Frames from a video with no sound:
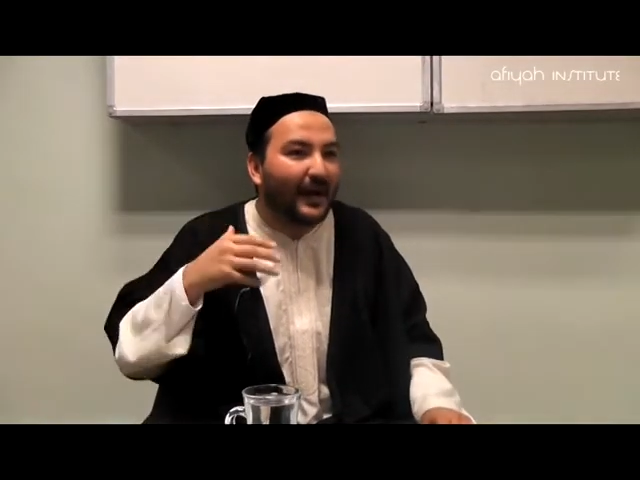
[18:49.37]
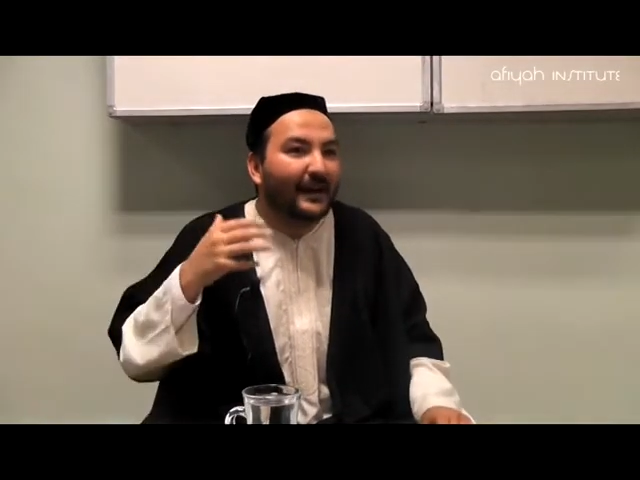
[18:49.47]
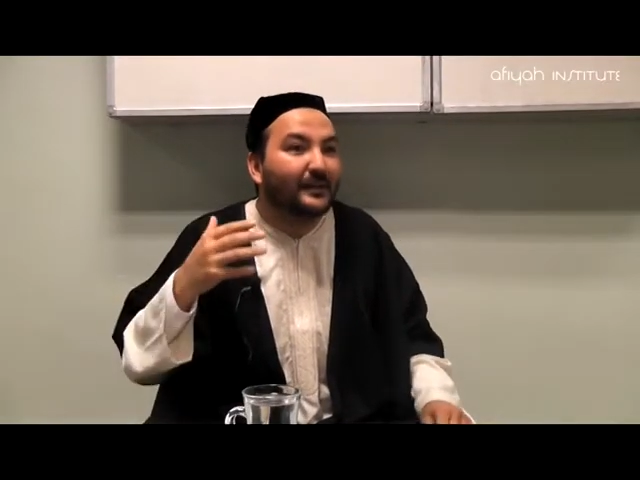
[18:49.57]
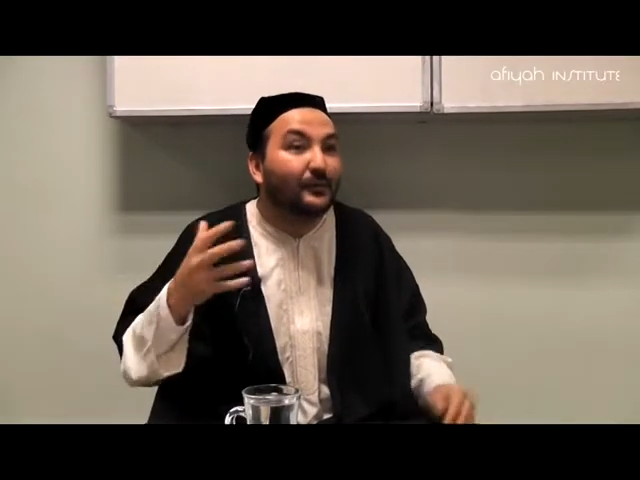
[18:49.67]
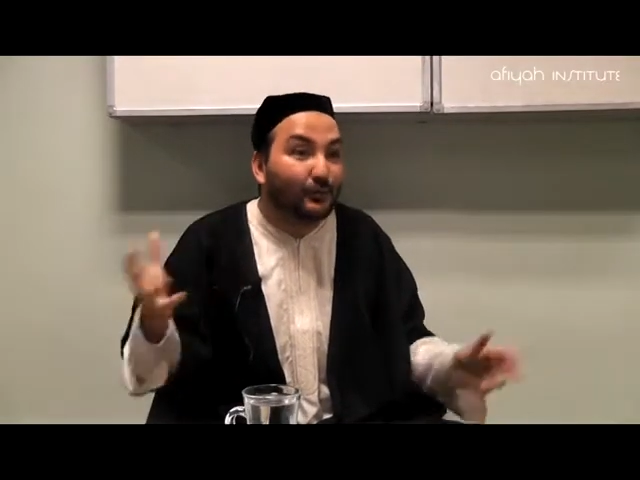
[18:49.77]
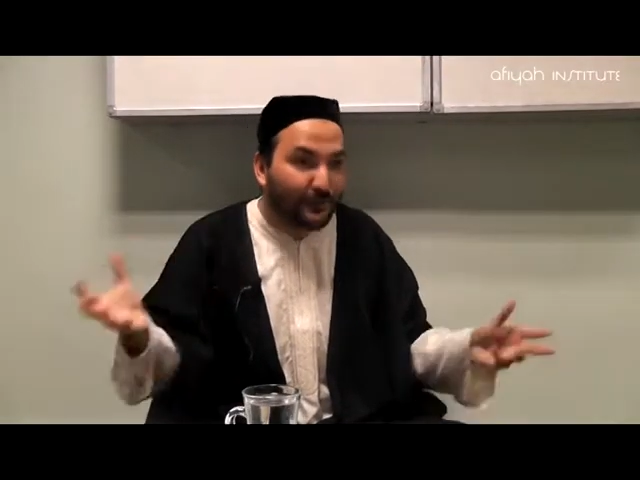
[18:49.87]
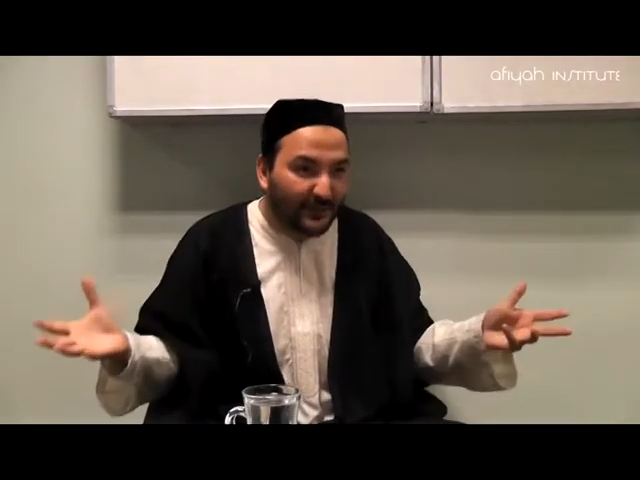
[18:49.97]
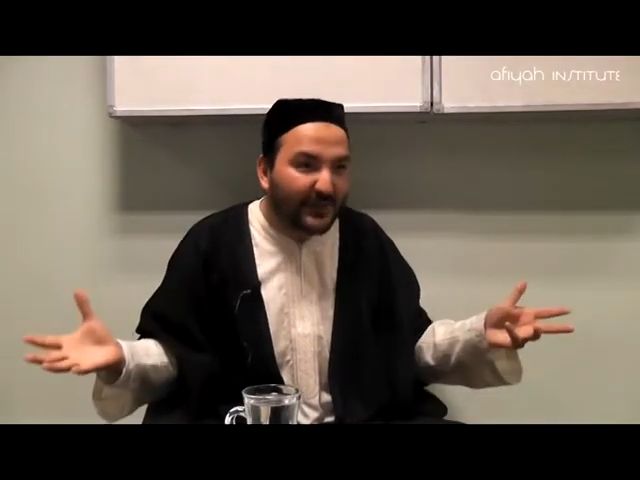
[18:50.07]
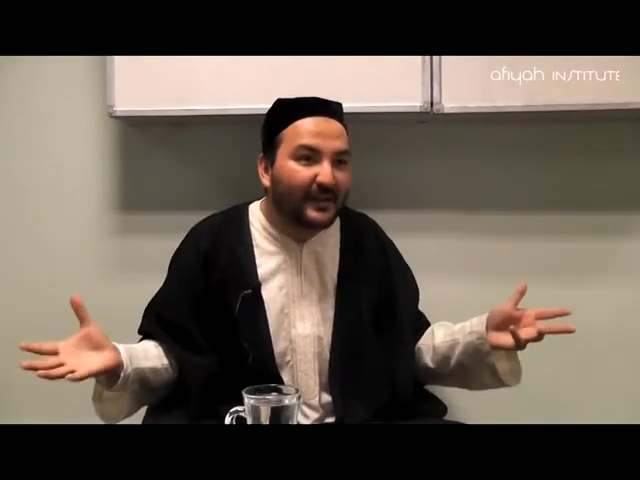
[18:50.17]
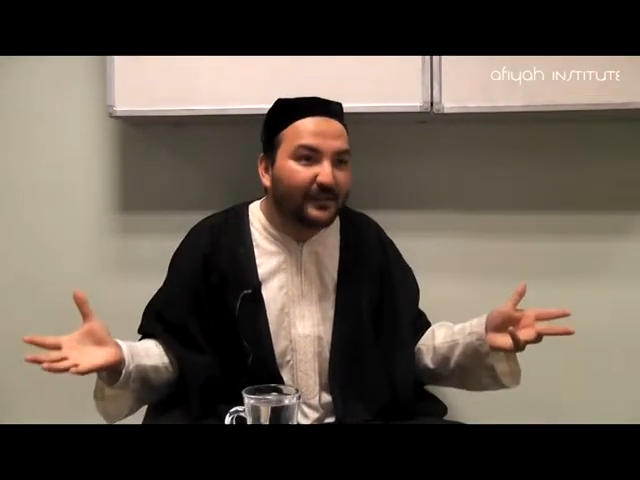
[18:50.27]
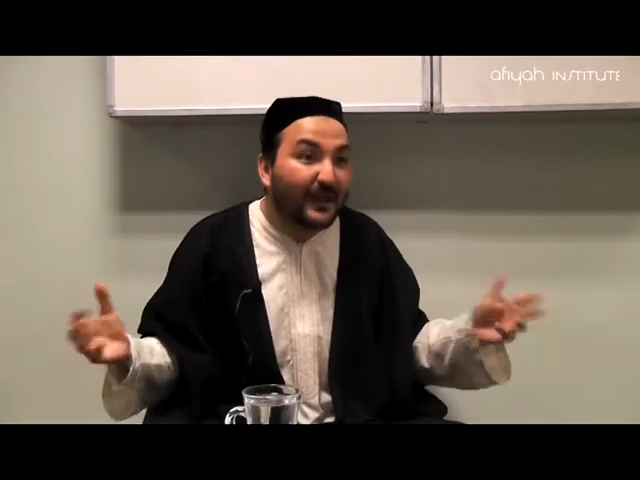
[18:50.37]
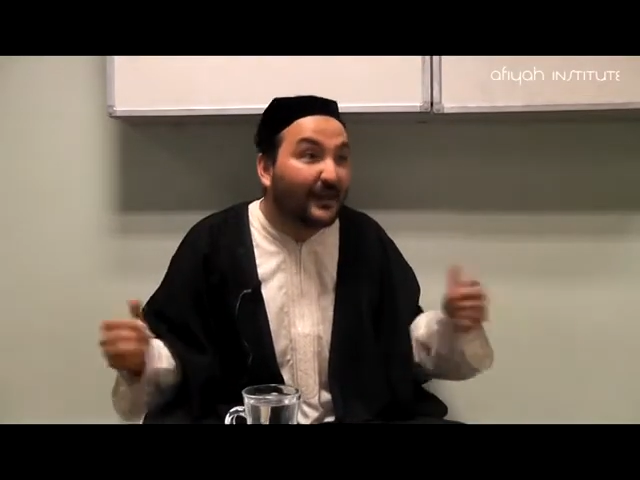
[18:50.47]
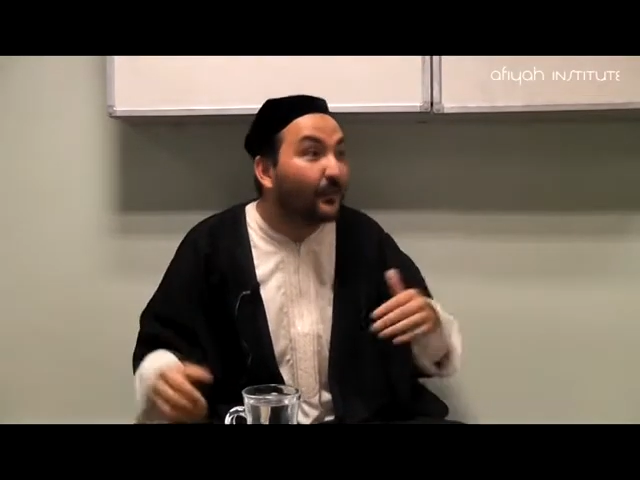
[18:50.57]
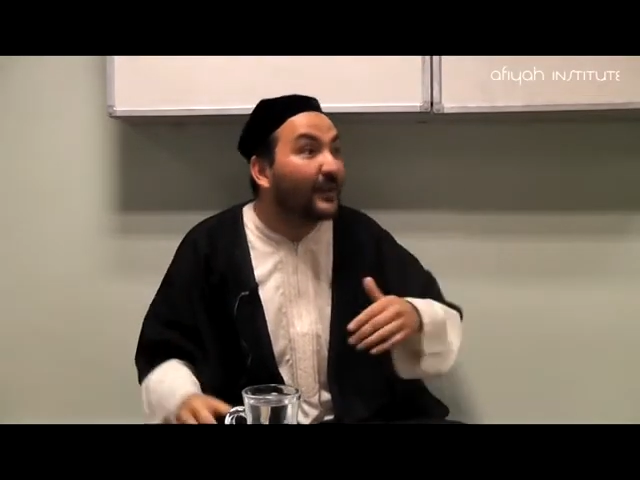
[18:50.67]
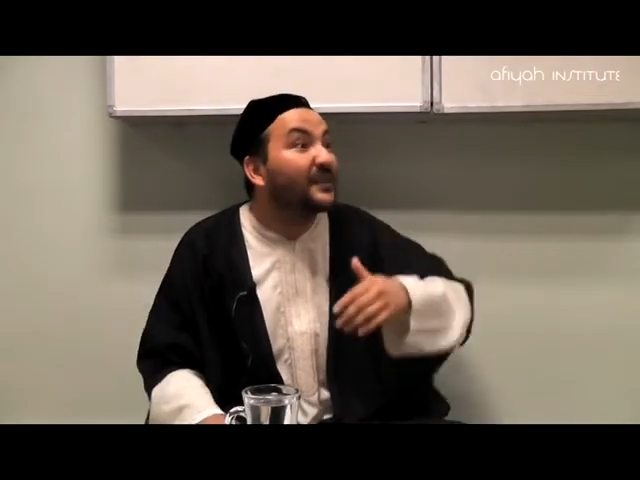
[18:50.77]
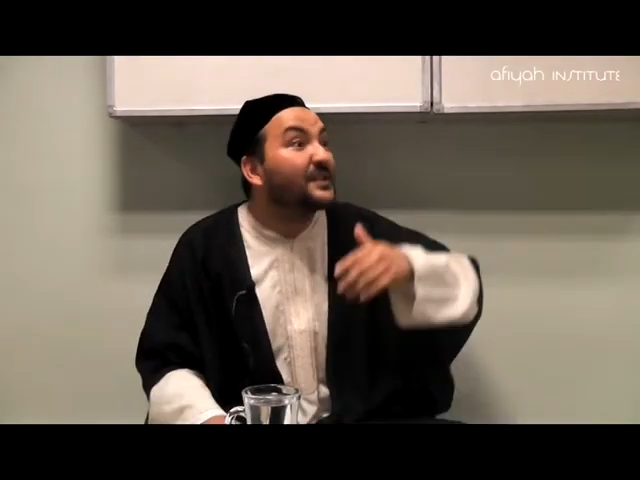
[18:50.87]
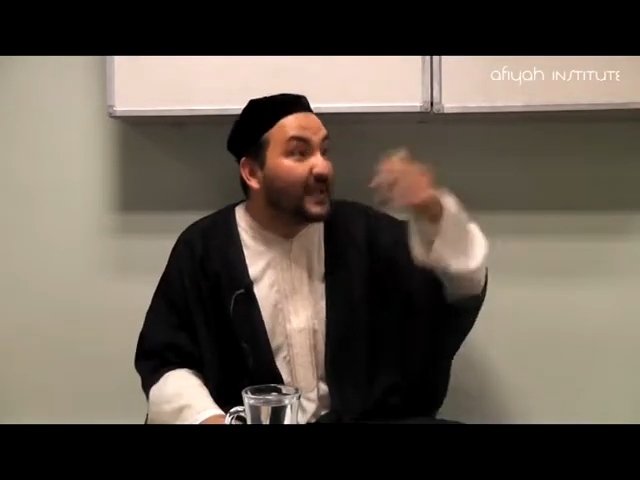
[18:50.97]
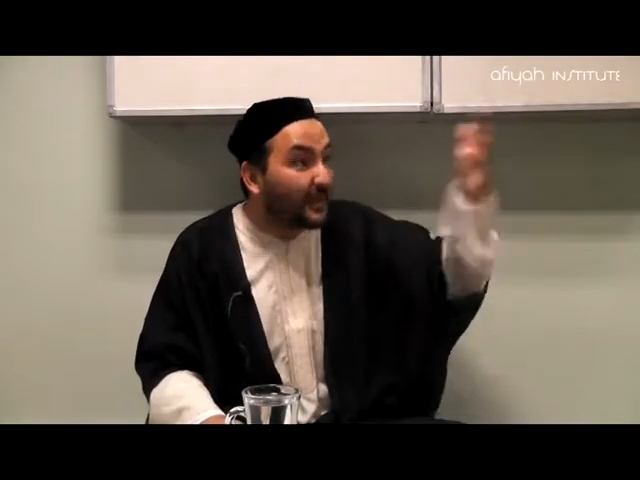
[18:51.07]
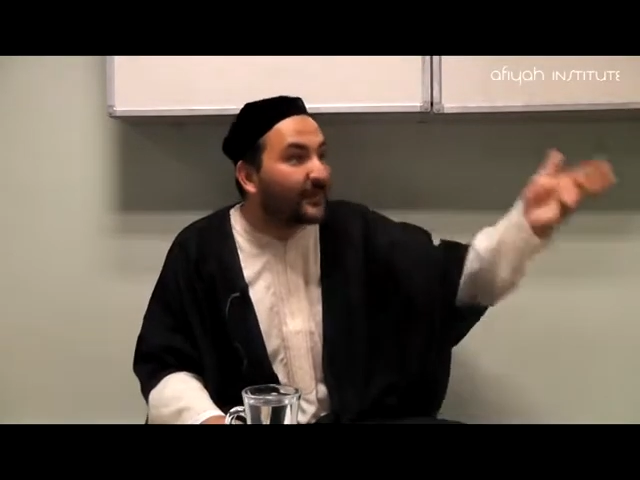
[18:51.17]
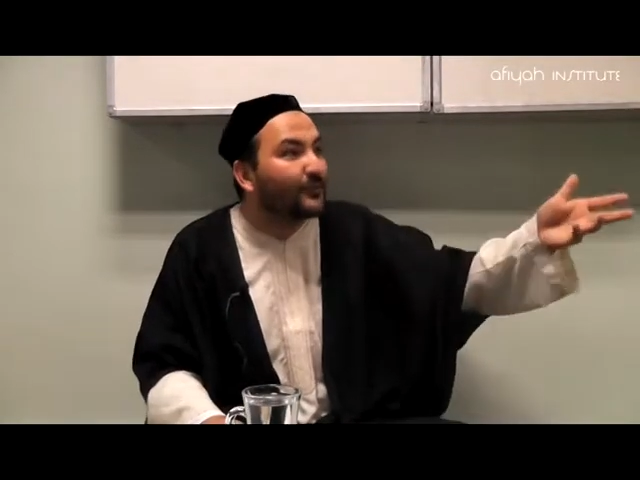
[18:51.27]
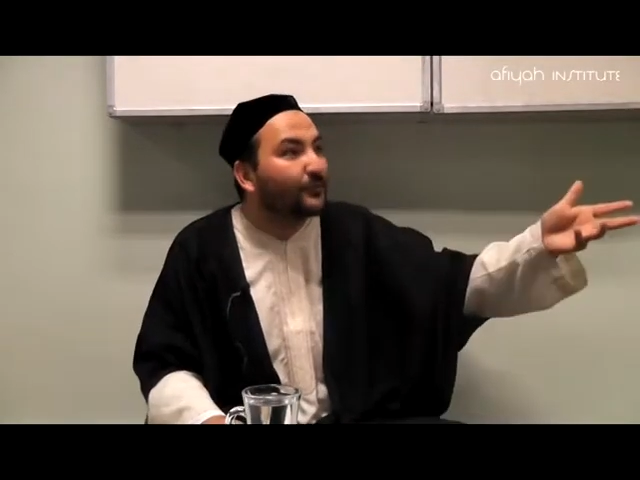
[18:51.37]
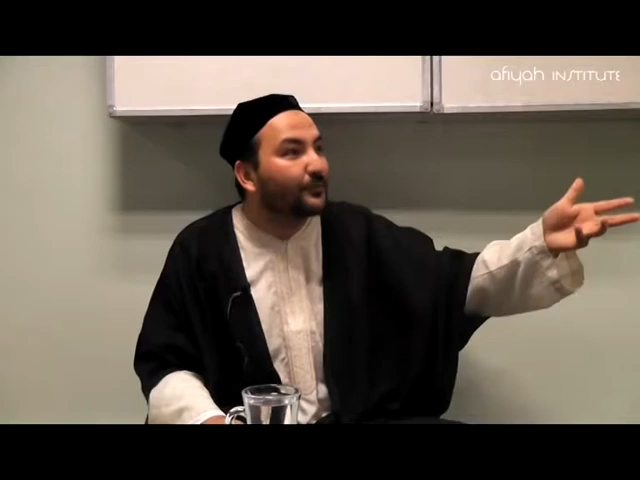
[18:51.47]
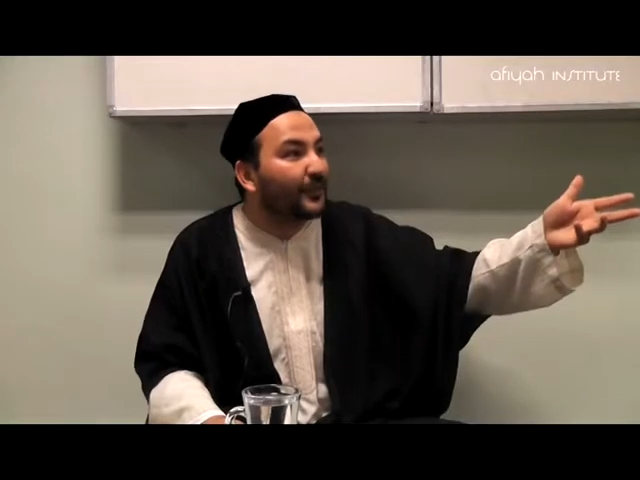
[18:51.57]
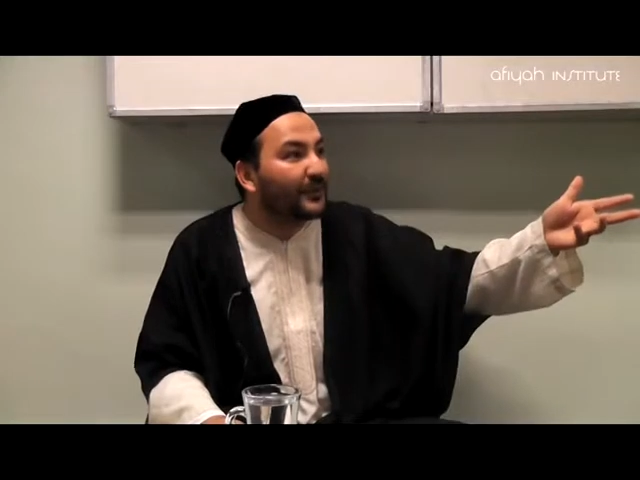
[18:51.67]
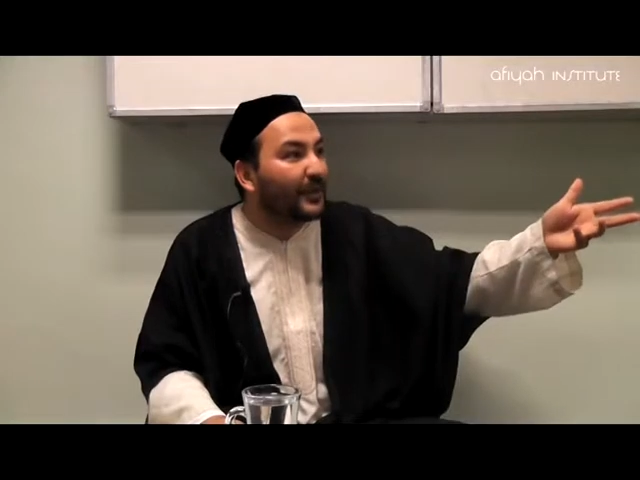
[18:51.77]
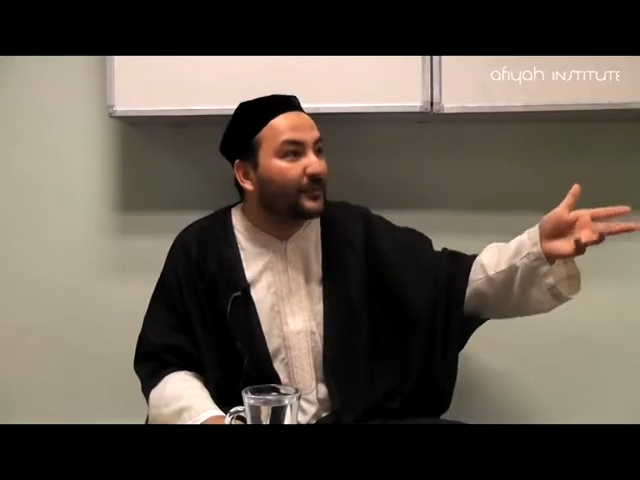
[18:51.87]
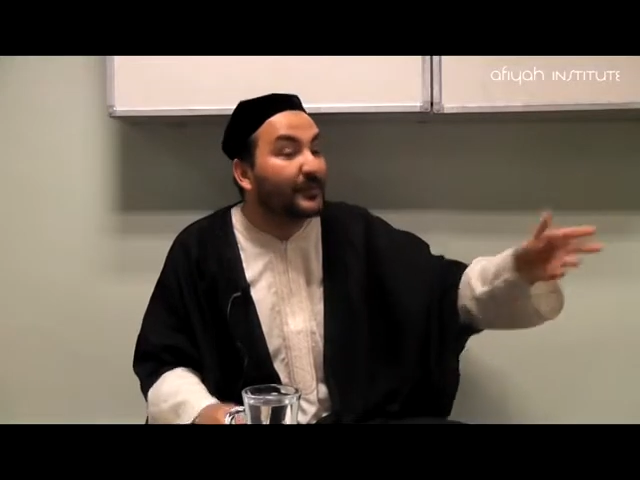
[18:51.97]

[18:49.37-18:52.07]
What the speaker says: uncle could protect me as well as shepherd could protect me.